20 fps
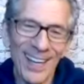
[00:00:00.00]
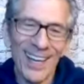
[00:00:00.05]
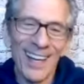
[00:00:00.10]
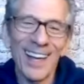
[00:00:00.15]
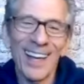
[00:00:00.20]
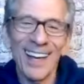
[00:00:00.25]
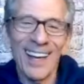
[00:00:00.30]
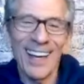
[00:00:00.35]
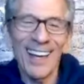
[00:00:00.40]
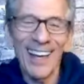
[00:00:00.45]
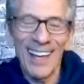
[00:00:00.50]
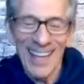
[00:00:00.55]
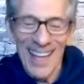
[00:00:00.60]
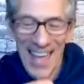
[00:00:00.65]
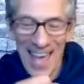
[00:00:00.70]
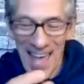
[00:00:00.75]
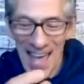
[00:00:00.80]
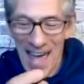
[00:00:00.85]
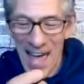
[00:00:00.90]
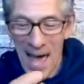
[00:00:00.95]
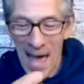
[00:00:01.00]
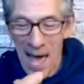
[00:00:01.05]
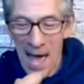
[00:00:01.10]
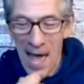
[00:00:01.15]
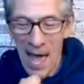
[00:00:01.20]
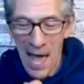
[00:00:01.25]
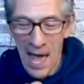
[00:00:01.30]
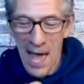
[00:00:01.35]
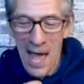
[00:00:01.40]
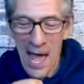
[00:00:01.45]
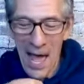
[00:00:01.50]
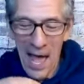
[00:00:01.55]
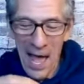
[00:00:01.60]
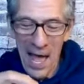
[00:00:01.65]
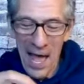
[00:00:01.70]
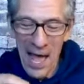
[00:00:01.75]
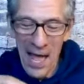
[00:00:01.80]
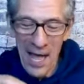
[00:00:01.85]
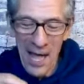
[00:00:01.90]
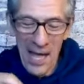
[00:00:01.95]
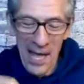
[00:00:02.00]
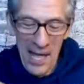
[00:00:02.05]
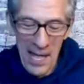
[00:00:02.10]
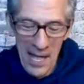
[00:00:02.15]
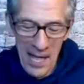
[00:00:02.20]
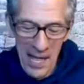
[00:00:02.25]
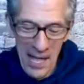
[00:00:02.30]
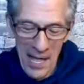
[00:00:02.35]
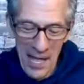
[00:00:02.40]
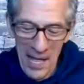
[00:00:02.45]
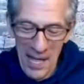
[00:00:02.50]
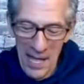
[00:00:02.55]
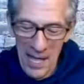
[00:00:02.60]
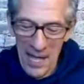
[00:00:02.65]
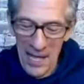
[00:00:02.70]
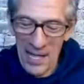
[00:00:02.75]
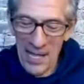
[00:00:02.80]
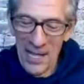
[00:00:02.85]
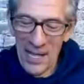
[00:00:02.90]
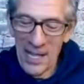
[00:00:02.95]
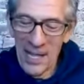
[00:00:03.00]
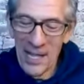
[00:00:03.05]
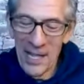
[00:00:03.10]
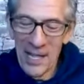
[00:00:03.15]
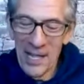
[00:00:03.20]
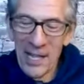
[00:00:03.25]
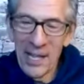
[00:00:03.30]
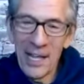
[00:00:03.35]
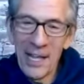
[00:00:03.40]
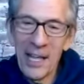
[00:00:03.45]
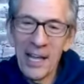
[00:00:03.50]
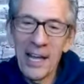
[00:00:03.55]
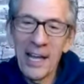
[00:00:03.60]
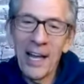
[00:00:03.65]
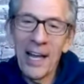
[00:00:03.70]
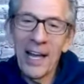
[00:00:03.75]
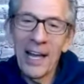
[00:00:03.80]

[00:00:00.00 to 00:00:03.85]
(not speaking)